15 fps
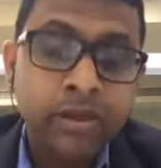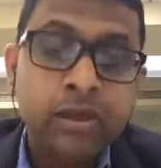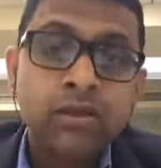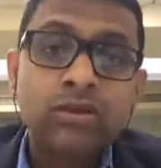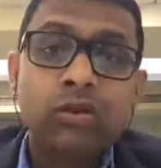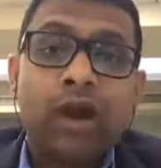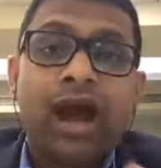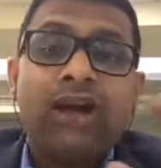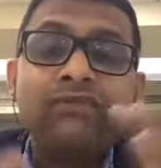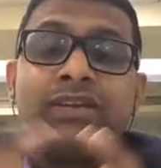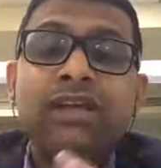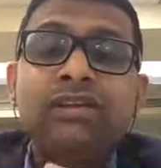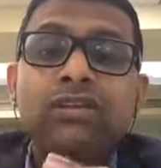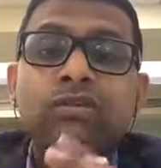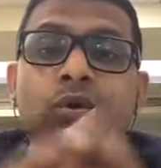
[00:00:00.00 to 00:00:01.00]
So after
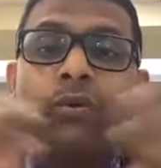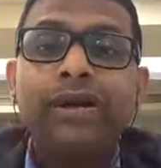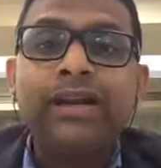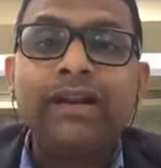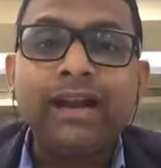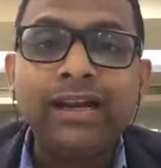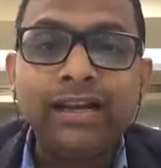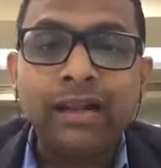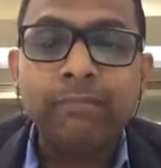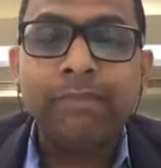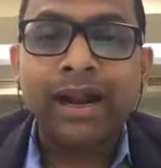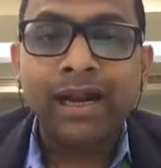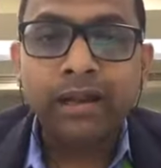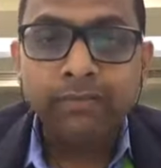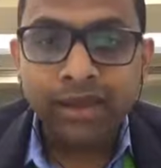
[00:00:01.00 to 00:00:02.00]
this COVID-19
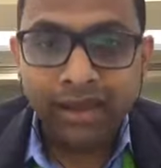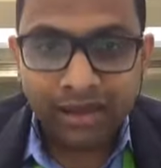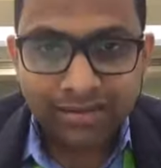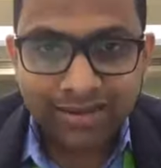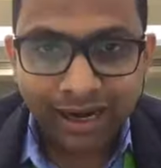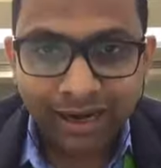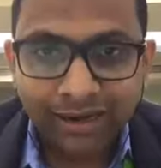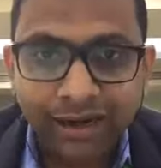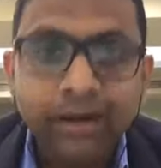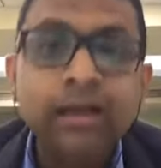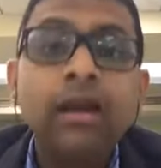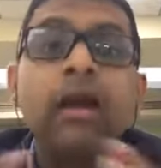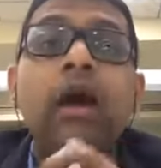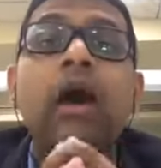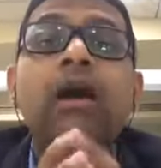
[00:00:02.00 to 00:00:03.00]
pandemic has started
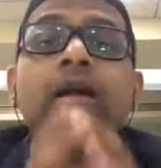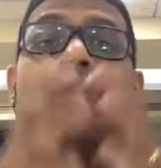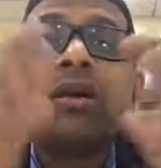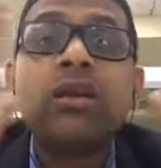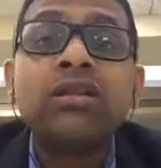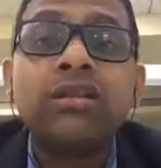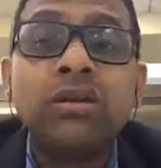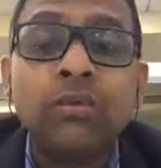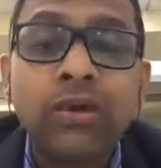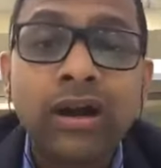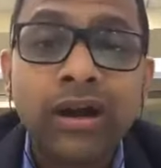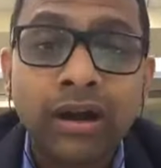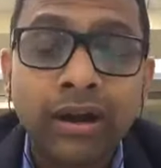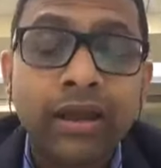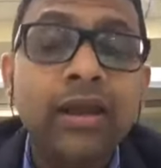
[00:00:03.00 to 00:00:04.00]
across the
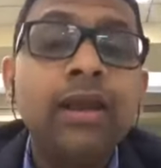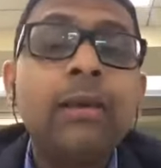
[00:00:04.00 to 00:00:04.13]
world,